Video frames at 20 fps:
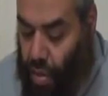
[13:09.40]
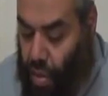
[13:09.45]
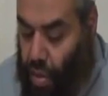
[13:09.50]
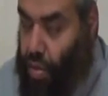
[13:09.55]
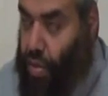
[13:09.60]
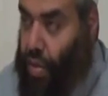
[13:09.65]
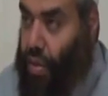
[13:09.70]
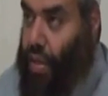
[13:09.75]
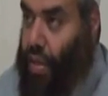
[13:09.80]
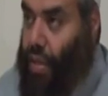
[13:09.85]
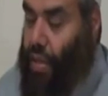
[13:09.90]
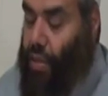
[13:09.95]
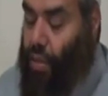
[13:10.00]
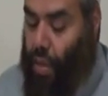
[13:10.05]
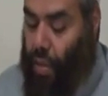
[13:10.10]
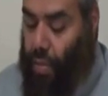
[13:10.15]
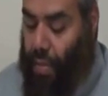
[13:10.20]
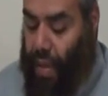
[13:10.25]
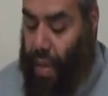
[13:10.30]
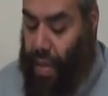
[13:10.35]
to the good deeds
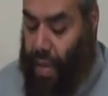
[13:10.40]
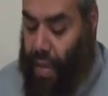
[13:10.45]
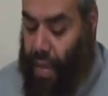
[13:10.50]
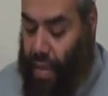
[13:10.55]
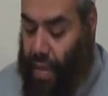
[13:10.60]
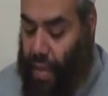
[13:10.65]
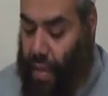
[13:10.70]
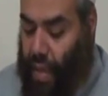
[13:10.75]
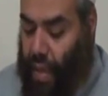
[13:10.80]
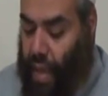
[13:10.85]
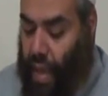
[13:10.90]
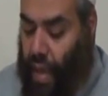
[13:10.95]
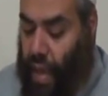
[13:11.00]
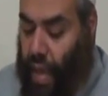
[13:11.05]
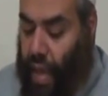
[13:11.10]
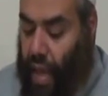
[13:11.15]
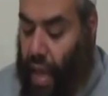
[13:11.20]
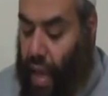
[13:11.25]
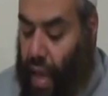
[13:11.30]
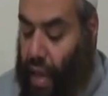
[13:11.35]
or the bad deeds.
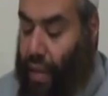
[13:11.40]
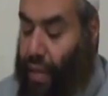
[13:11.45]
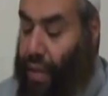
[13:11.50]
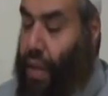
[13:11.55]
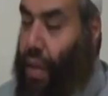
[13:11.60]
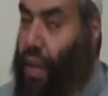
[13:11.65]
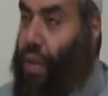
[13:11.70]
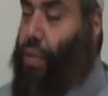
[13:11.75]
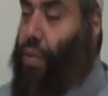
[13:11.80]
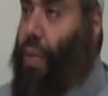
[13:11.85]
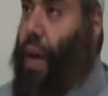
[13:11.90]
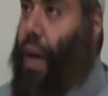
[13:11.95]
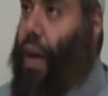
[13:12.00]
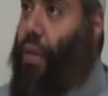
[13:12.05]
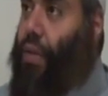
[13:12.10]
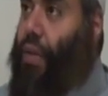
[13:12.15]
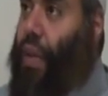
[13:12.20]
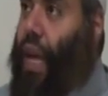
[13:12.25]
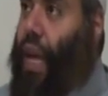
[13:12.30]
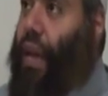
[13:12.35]
And if Allah
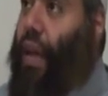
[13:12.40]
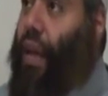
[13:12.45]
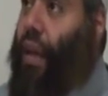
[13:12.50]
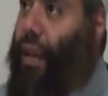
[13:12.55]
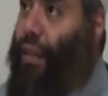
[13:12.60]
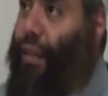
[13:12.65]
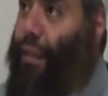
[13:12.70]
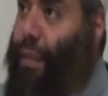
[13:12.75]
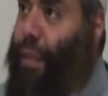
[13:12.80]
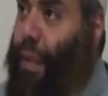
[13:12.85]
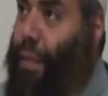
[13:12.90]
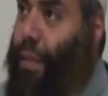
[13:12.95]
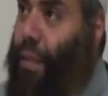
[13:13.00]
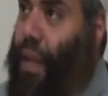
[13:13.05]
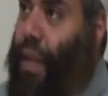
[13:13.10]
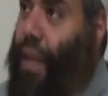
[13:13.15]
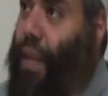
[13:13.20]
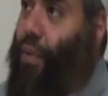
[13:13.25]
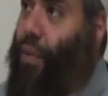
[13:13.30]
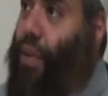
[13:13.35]
subhanahu wa ta'ala loved
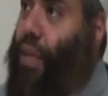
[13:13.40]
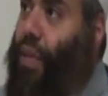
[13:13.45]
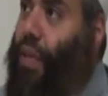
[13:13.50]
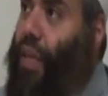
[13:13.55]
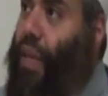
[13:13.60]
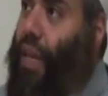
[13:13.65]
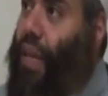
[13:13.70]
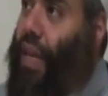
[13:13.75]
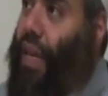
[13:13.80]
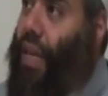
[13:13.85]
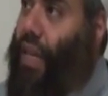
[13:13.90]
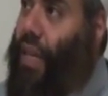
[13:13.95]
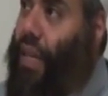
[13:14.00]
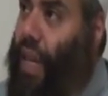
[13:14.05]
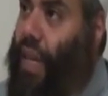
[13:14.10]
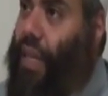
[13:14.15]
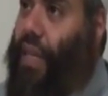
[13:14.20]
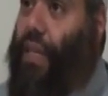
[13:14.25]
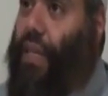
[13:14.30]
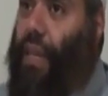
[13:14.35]
people, He would
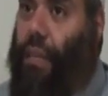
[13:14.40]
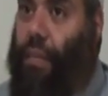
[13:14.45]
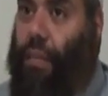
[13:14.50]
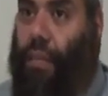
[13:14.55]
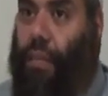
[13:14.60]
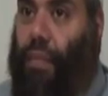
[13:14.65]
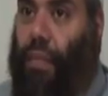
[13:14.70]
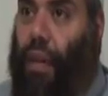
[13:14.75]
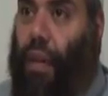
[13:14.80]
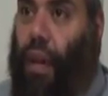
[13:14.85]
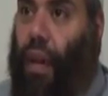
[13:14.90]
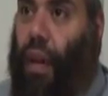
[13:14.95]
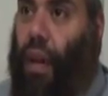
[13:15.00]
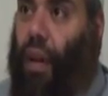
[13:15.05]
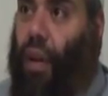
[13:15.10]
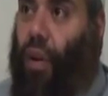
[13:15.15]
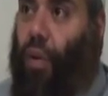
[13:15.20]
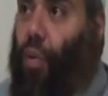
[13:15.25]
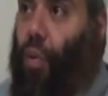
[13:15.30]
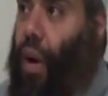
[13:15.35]
test them.
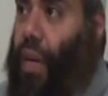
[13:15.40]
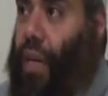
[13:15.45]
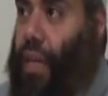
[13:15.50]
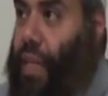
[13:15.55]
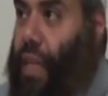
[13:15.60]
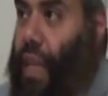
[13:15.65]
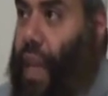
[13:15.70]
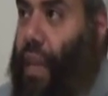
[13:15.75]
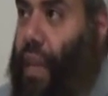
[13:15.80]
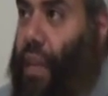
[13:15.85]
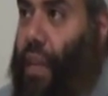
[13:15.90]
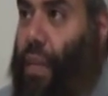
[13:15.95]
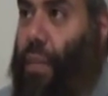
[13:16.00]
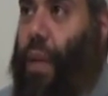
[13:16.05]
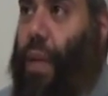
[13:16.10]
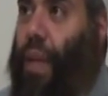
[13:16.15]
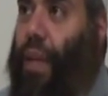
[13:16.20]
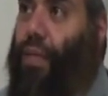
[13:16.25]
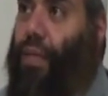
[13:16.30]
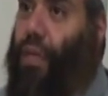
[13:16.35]
Why is that?
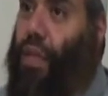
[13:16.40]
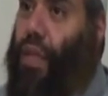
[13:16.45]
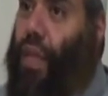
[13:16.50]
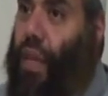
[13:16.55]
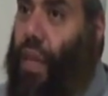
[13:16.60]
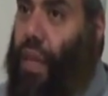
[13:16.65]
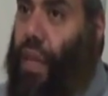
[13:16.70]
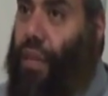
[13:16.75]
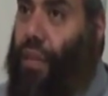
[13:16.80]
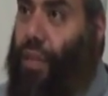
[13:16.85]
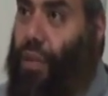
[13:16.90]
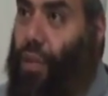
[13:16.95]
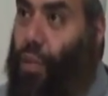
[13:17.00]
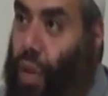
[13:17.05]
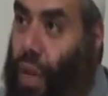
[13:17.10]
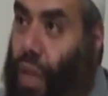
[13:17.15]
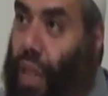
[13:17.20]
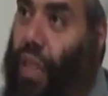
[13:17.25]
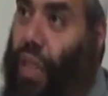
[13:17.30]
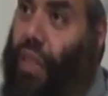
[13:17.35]
The believers, they need
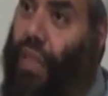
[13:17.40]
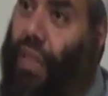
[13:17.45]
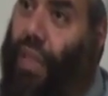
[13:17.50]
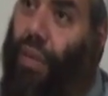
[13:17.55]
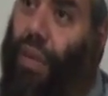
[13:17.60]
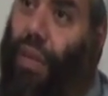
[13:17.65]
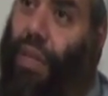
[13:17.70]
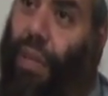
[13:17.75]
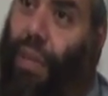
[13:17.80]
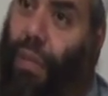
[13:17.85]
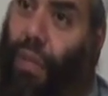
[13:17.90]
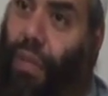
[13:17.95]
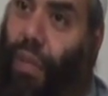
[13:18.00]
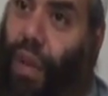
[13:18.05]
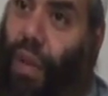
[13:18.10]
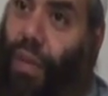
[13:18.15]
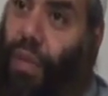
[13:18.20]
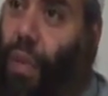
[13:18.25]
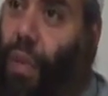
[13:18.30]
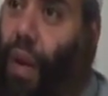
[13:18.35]
to witness the wisdom
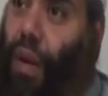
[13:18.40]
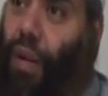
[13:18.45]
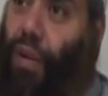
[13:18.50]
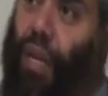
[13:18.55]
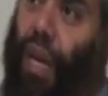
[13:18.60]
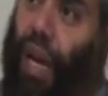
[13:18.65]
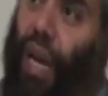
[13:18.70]
of Allah subhanahu